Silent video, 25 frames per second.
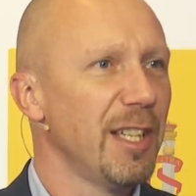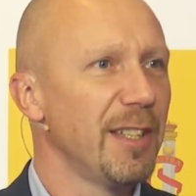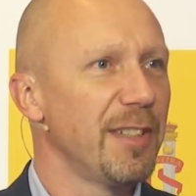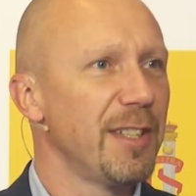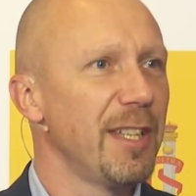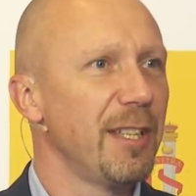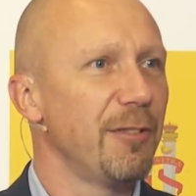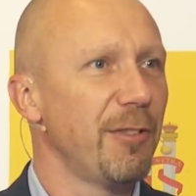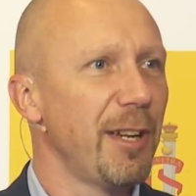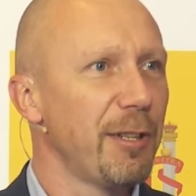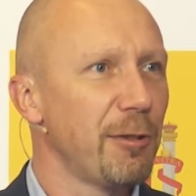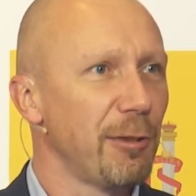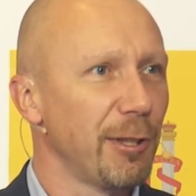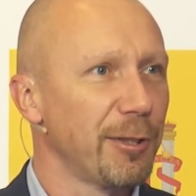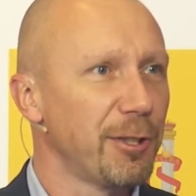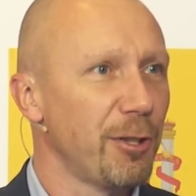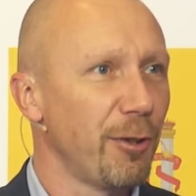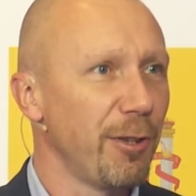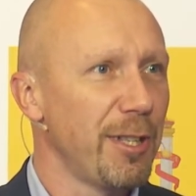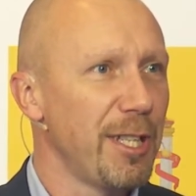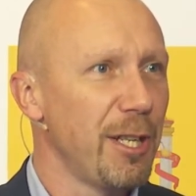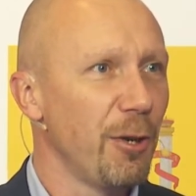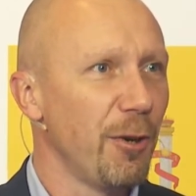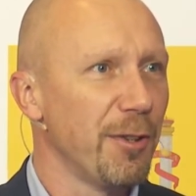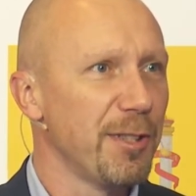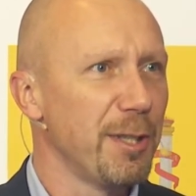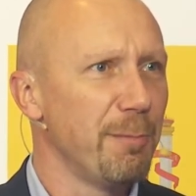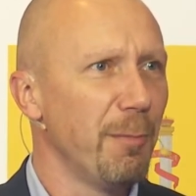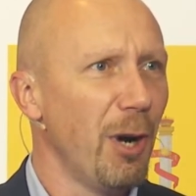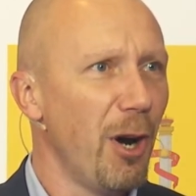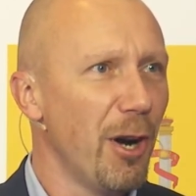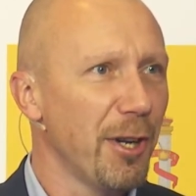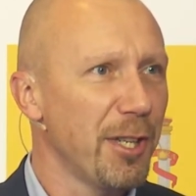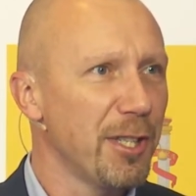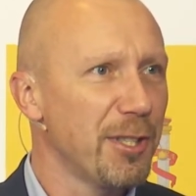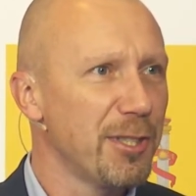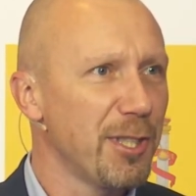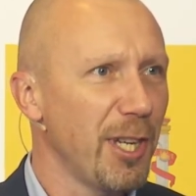the regulatory or the
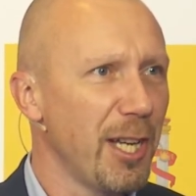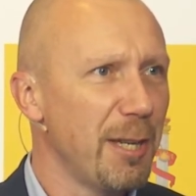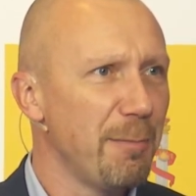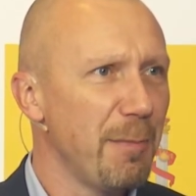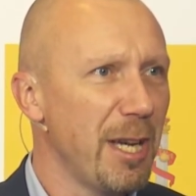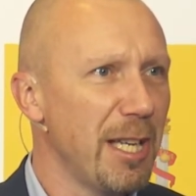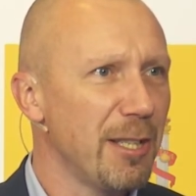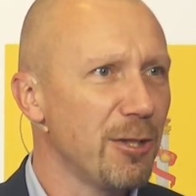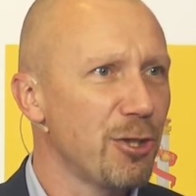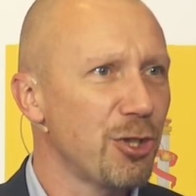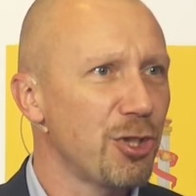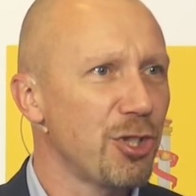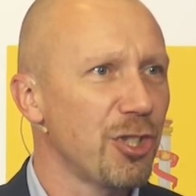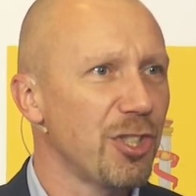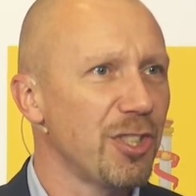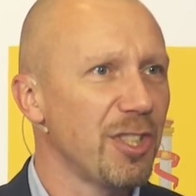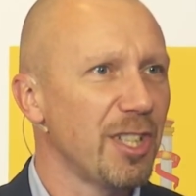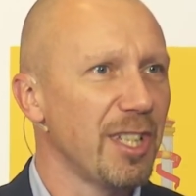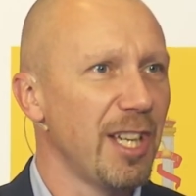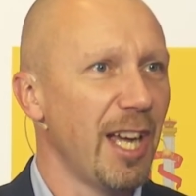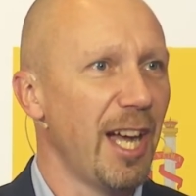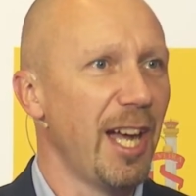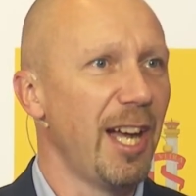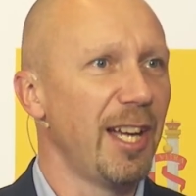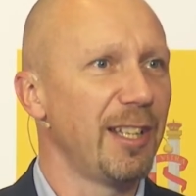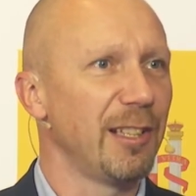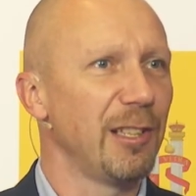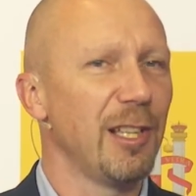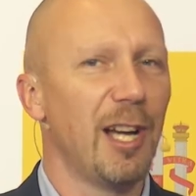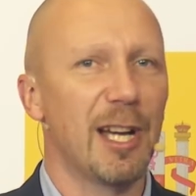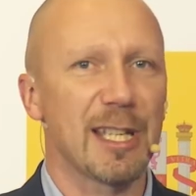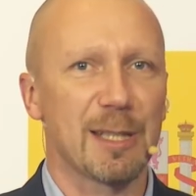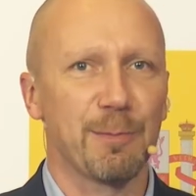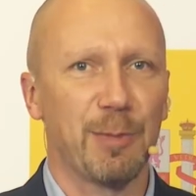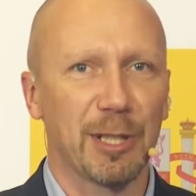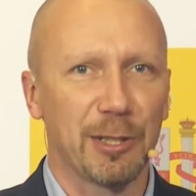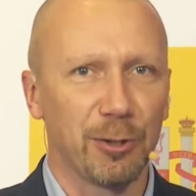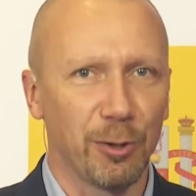market dimension, and
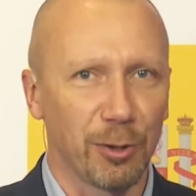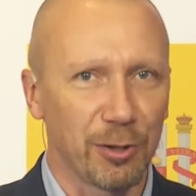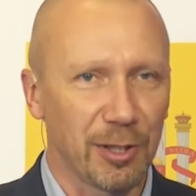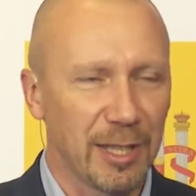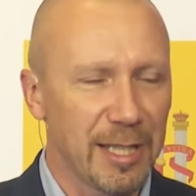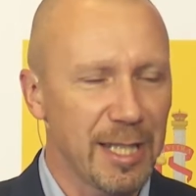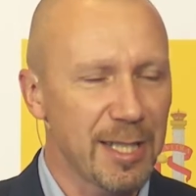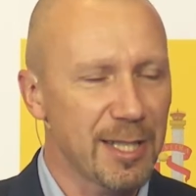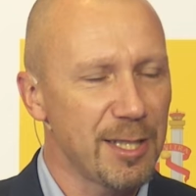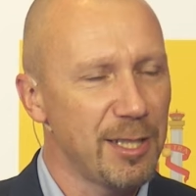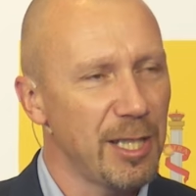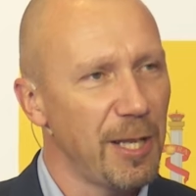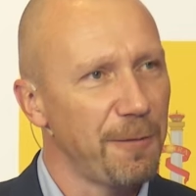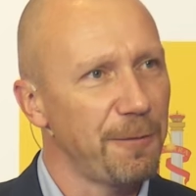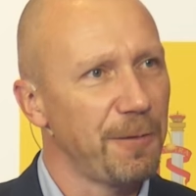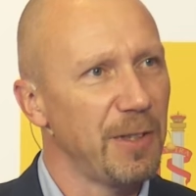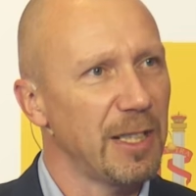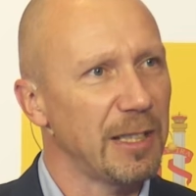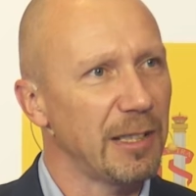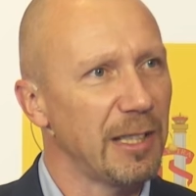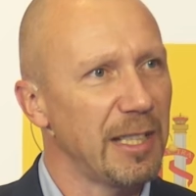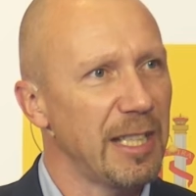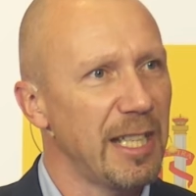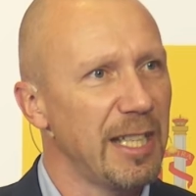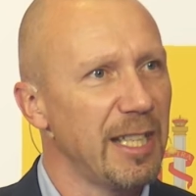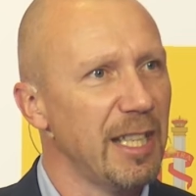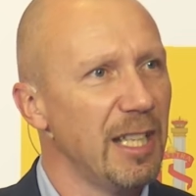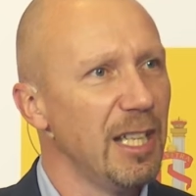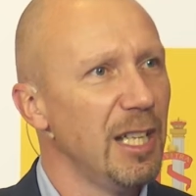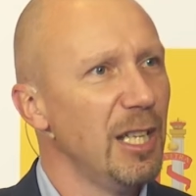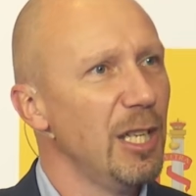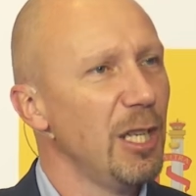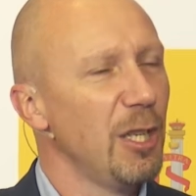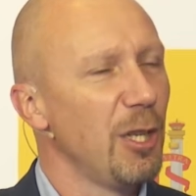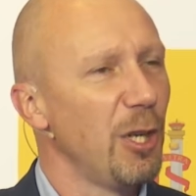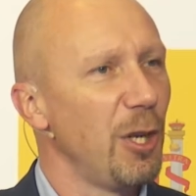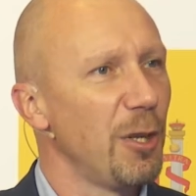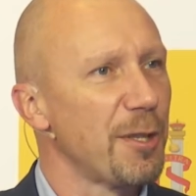last but not least, definitely
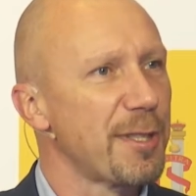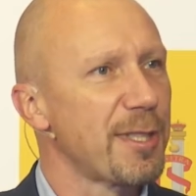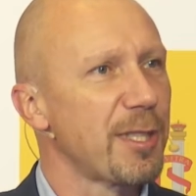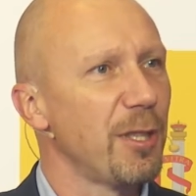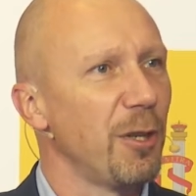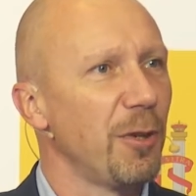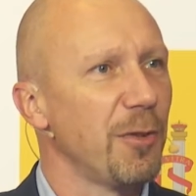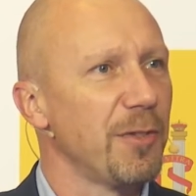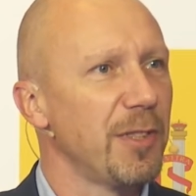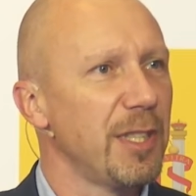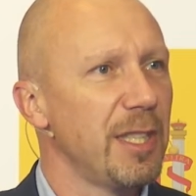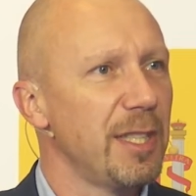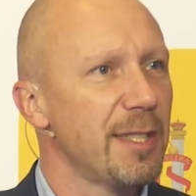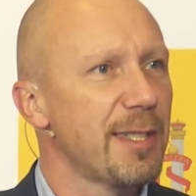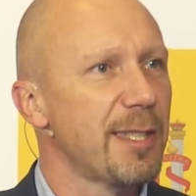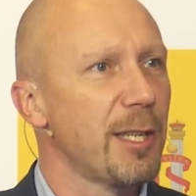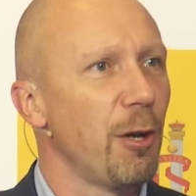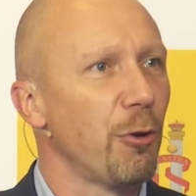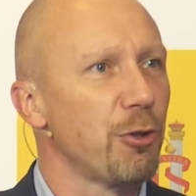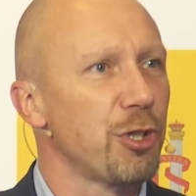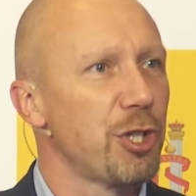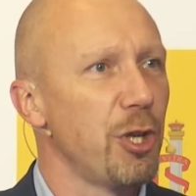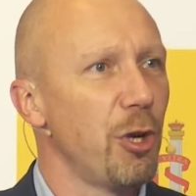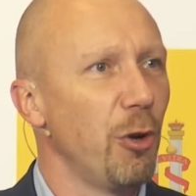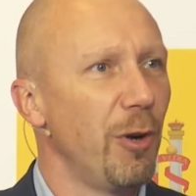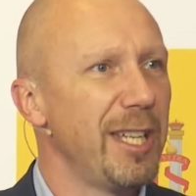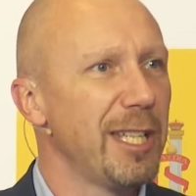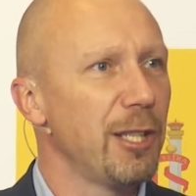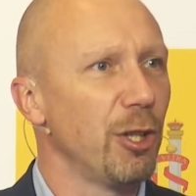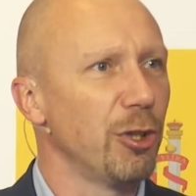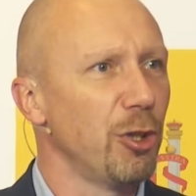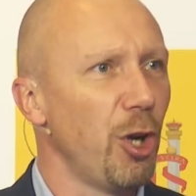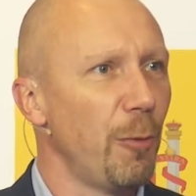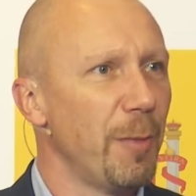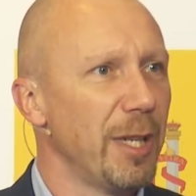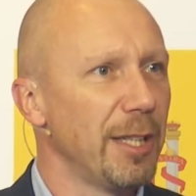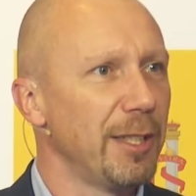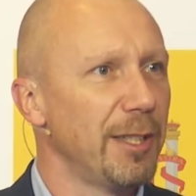also the
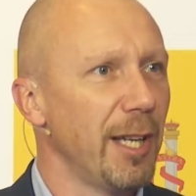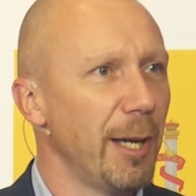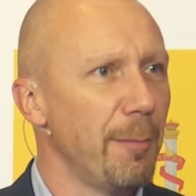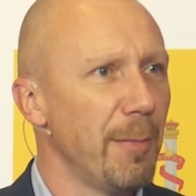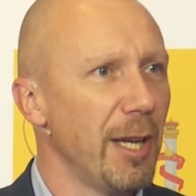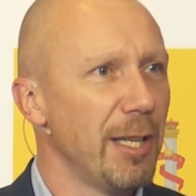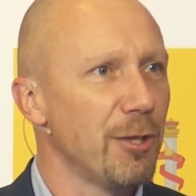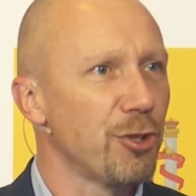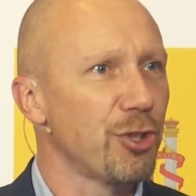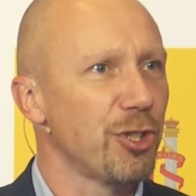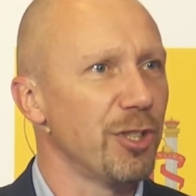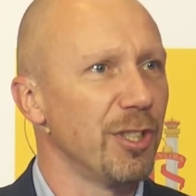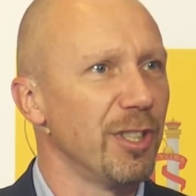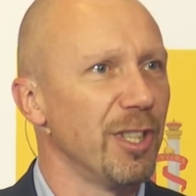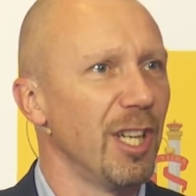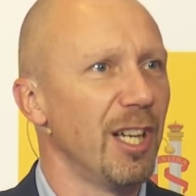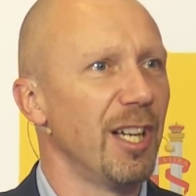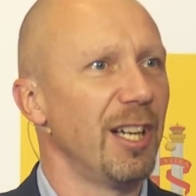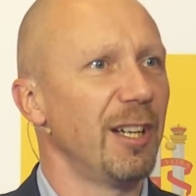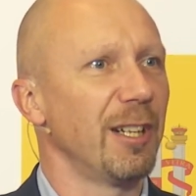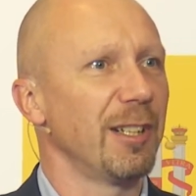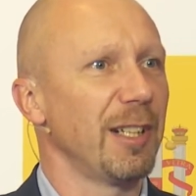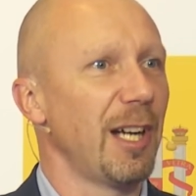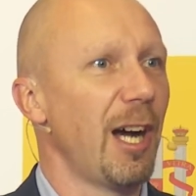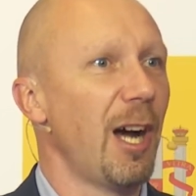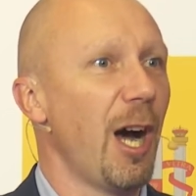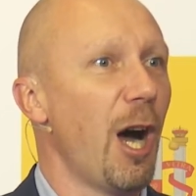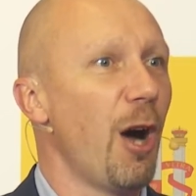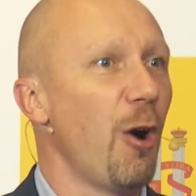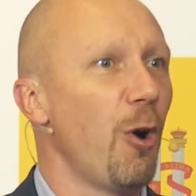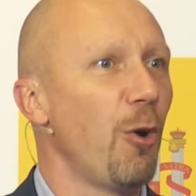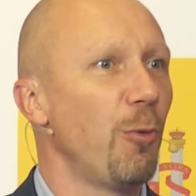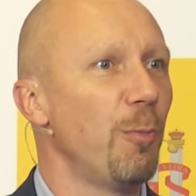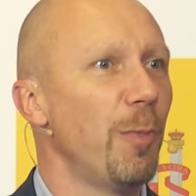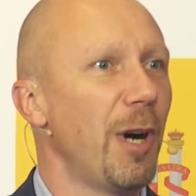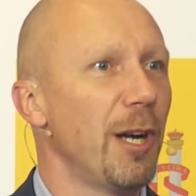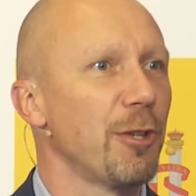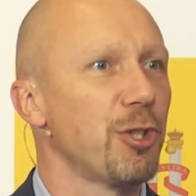socio-economic dimension,
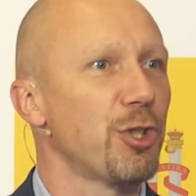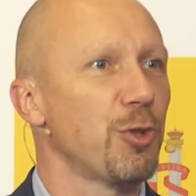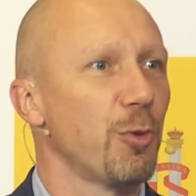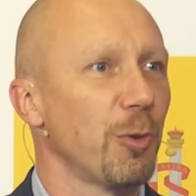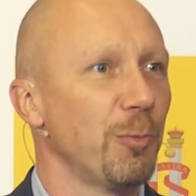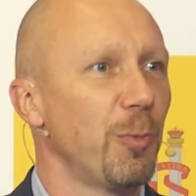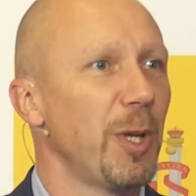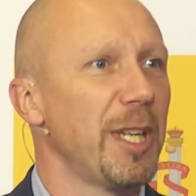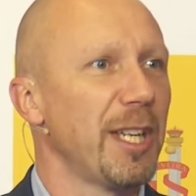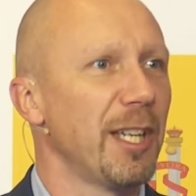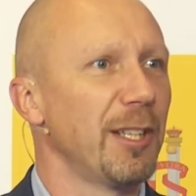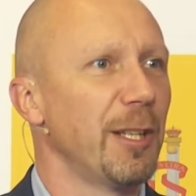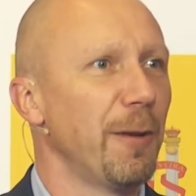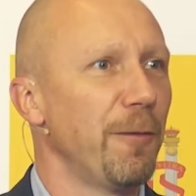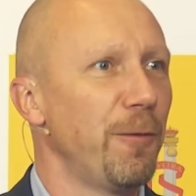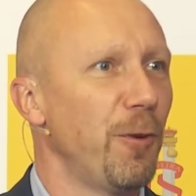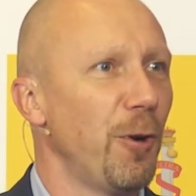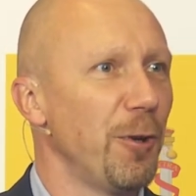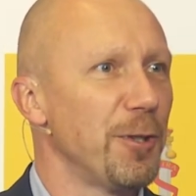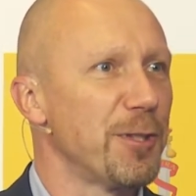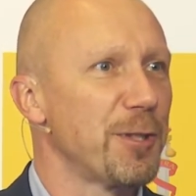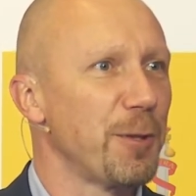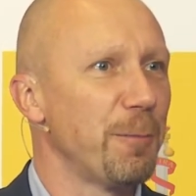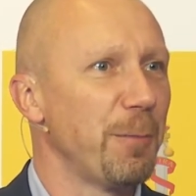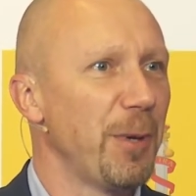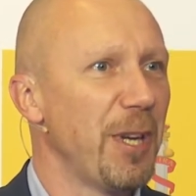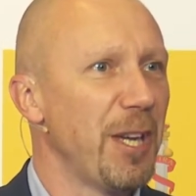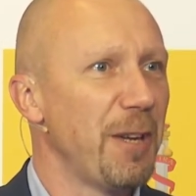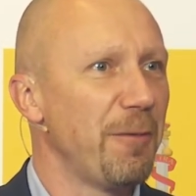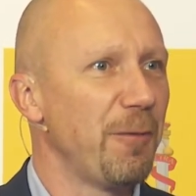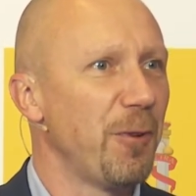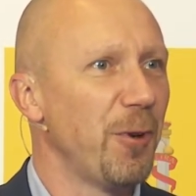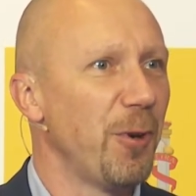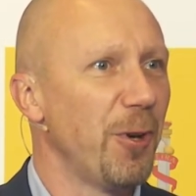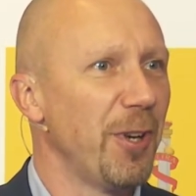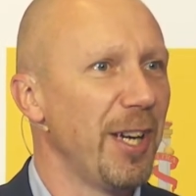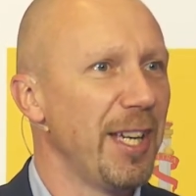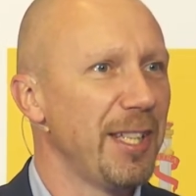how much we can afford to pay
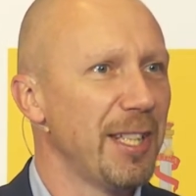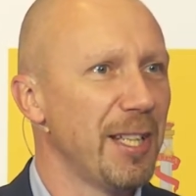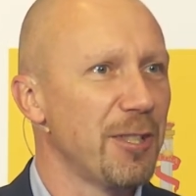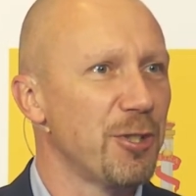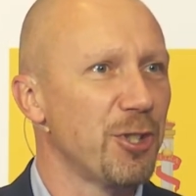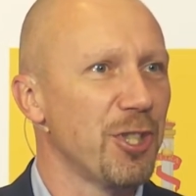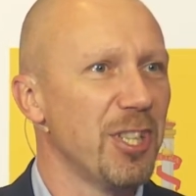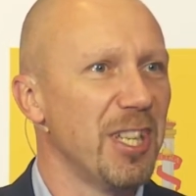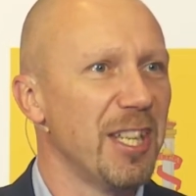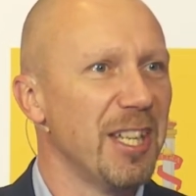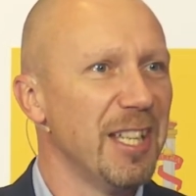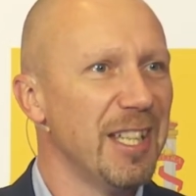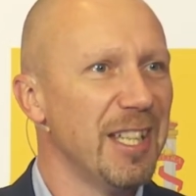for energy